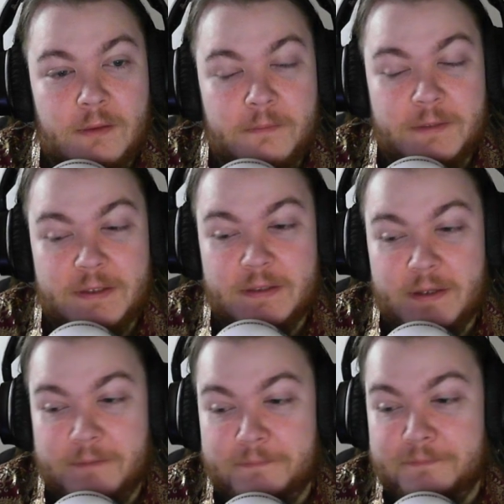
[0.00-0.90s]
But,
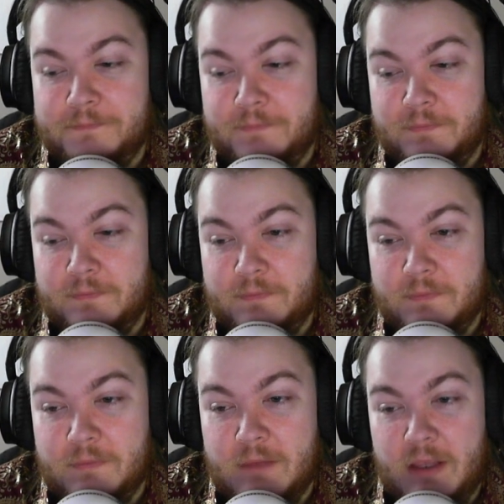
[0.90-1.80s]
and
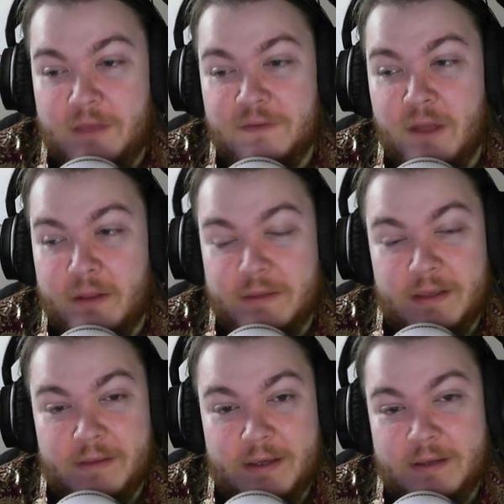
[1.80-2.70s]
it's not
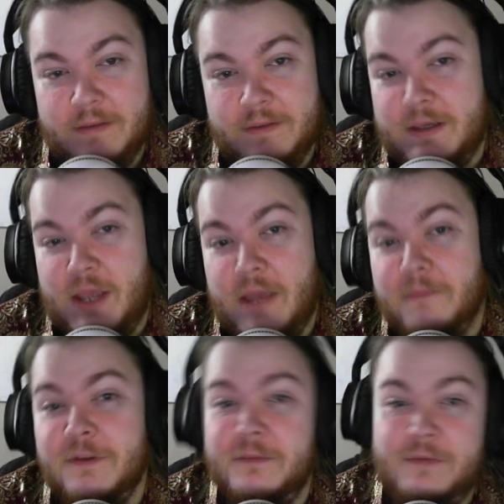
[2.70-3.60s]
that, like, the
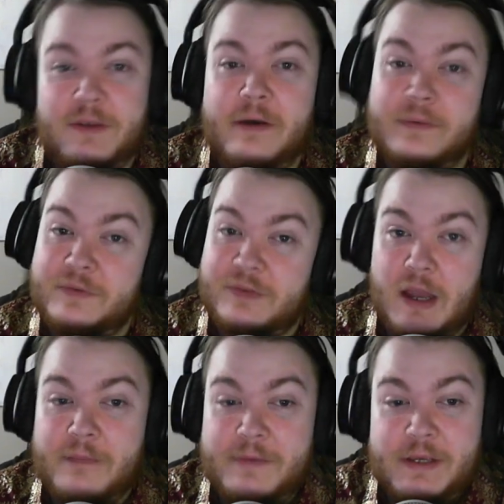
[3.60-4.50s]
games themselves
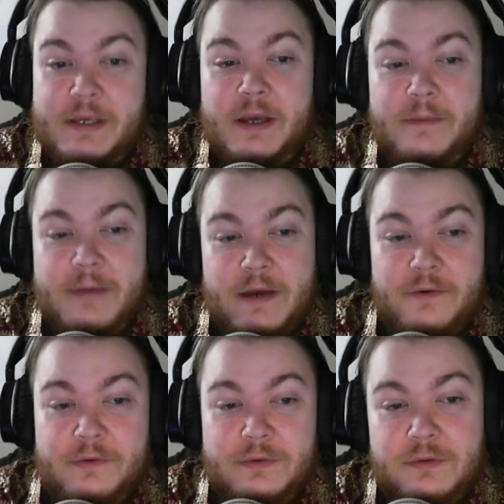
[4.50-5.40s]
taught me
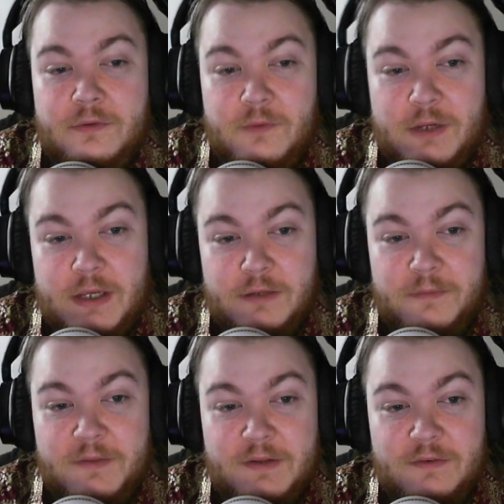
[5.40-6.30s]
about Three
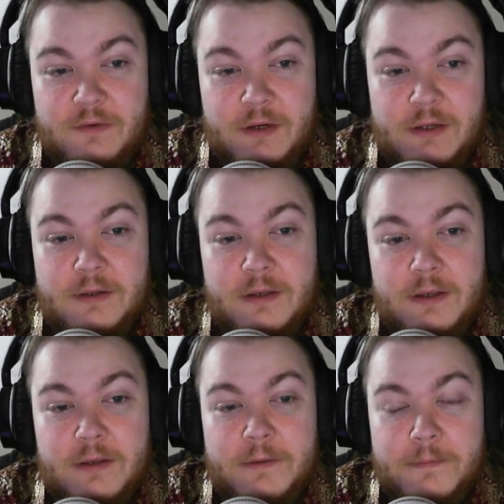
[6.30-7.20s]
Kingdoms history.
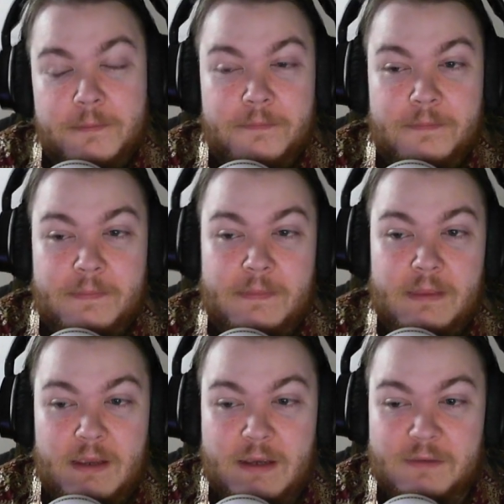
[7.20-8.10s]

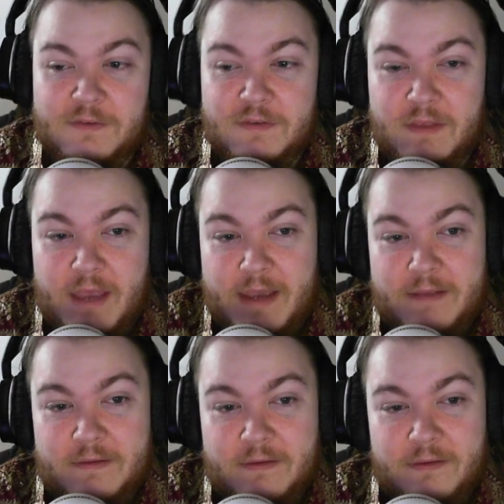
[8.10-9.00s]
It's
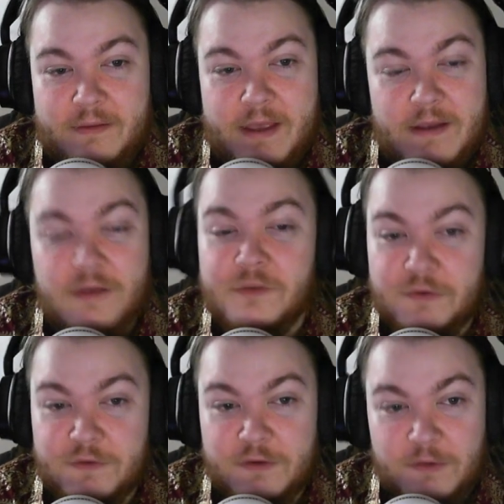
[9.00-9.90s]
that they
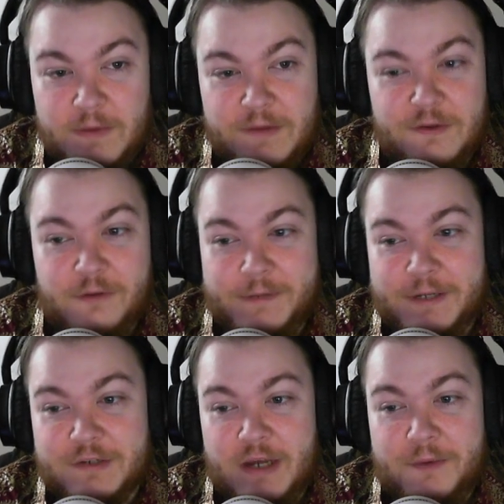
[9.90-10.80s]
interested me so
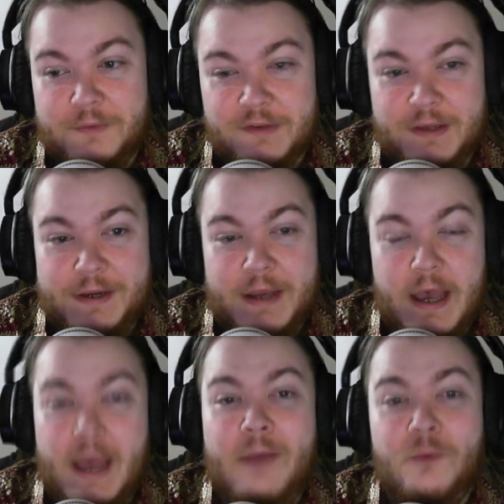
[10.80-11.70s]
much, I was like,
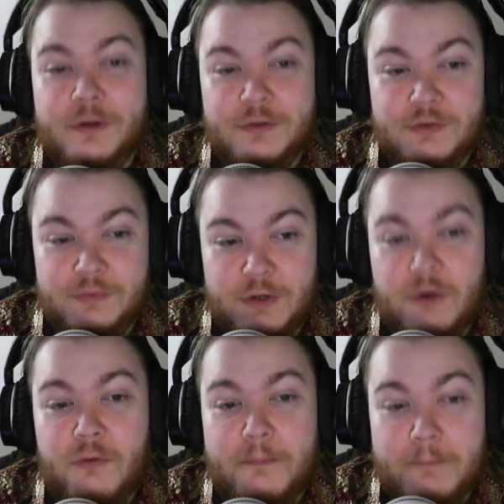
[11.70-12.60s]
I want to
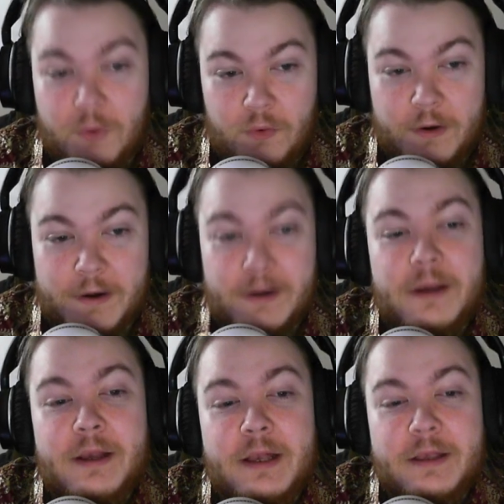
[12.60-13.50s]
know more.
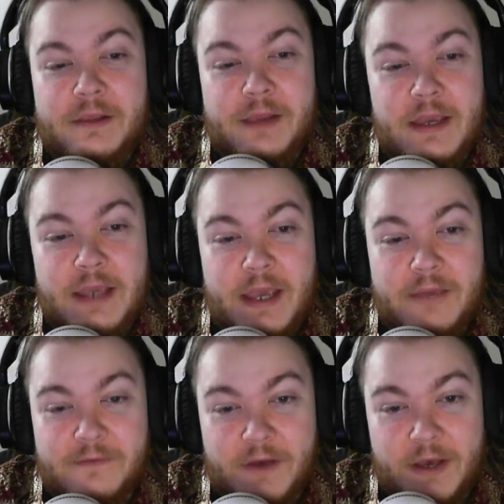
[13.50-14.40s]
They
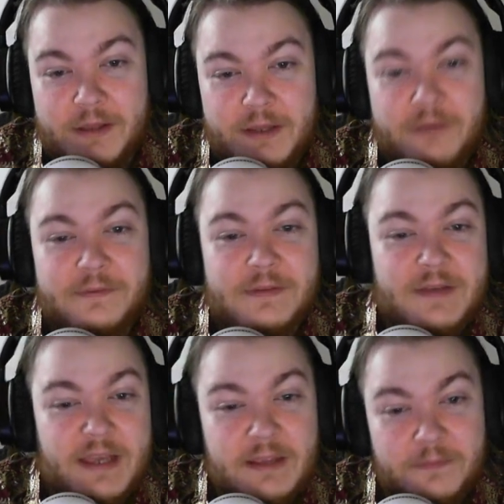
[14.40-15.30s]
gave enough
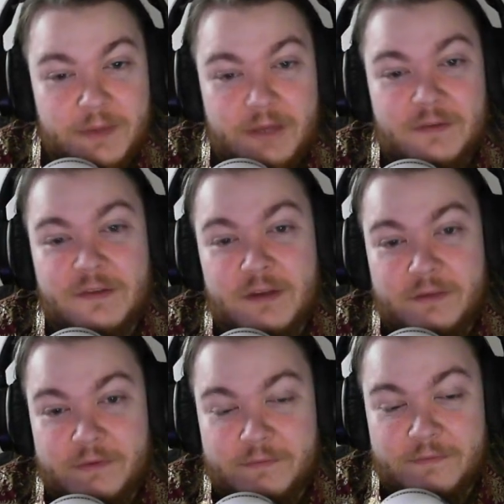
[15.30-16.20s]
tidbits
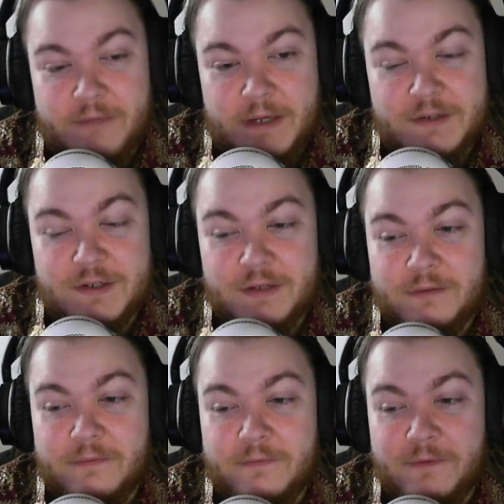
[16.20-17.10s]
of
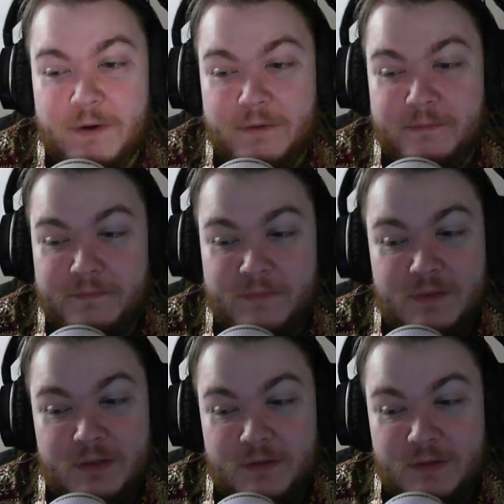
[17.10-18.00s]
information
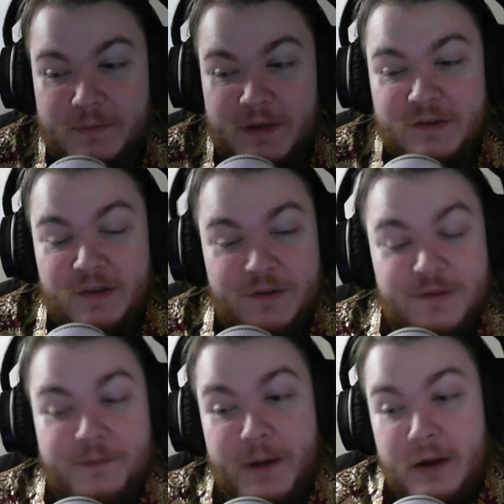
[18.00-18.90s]
to basically
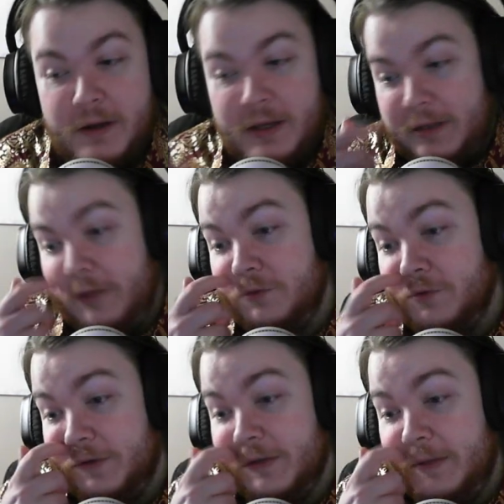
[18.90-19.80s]
spark an
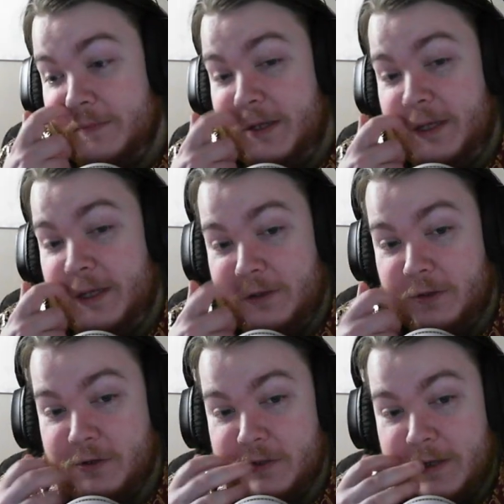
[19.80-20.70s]
interest in me
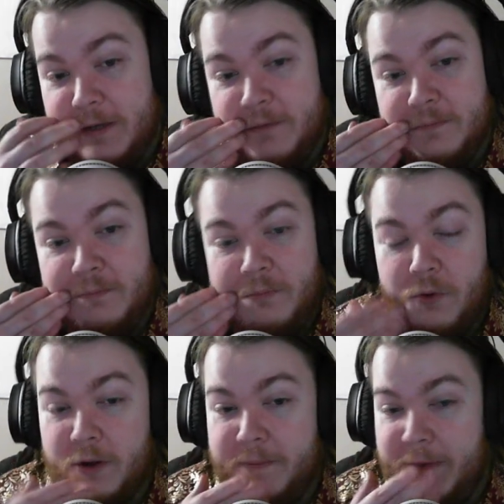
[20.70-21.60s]
in learning
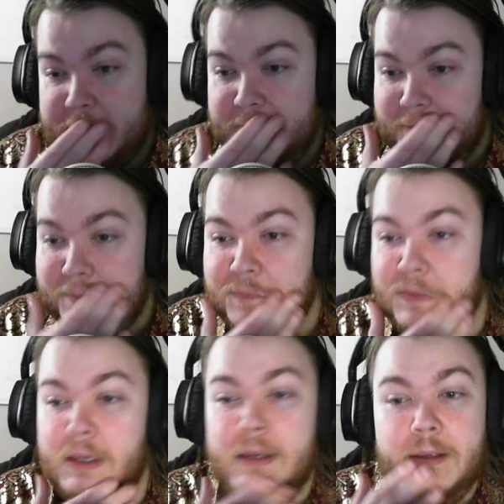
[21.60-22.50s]
more about it.
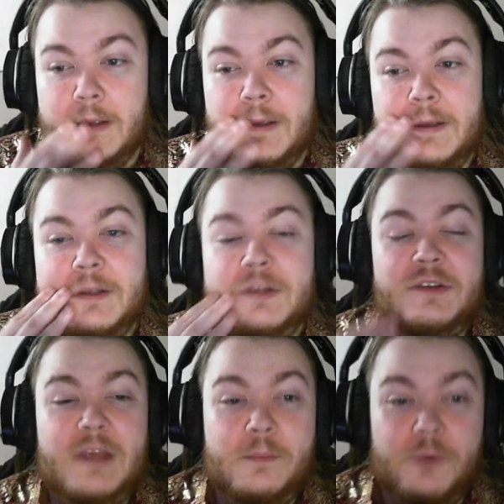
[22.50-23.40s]

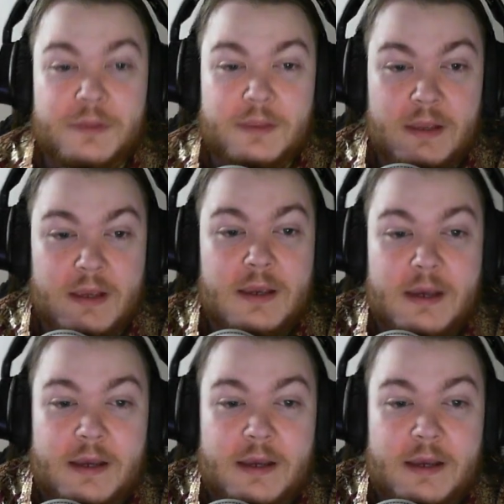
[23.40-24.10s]
Same with the